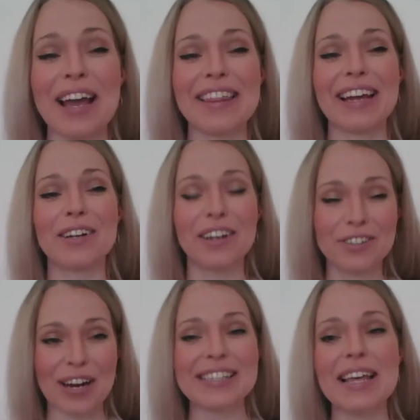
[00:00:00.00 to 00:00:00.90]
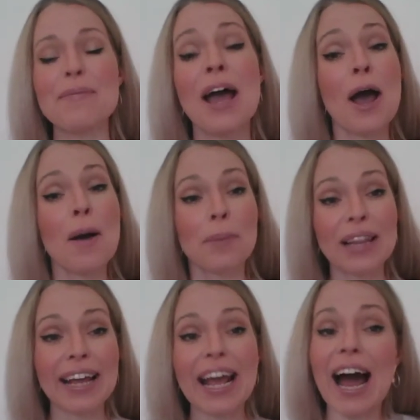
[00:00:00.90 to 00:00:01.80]
they address them, but
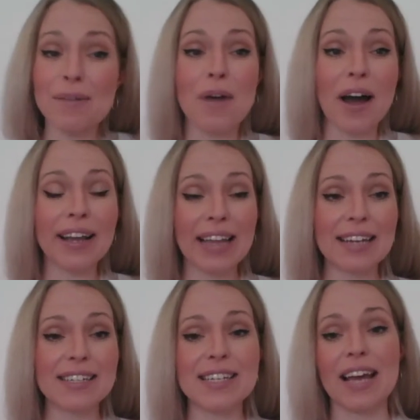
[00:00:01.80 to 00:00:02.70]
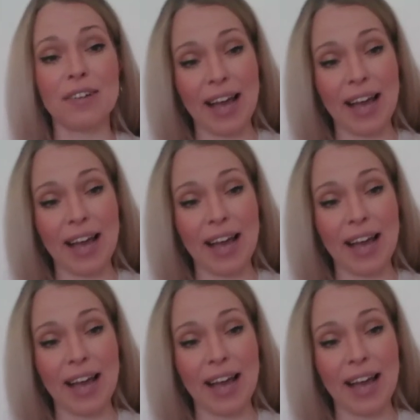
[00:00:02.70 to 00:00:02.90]
like, my land